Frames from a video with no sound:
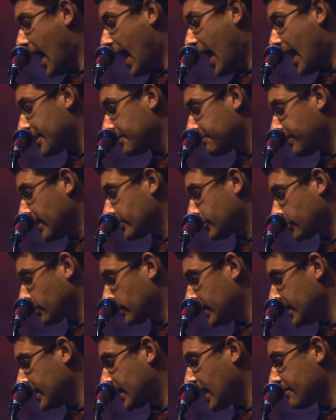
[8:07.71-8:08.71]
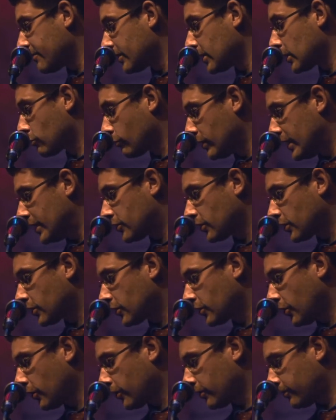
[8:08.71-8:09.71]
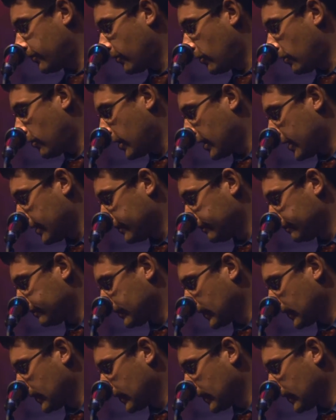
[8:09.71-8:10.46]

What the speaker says: and eventually Kevin agreed to cook for her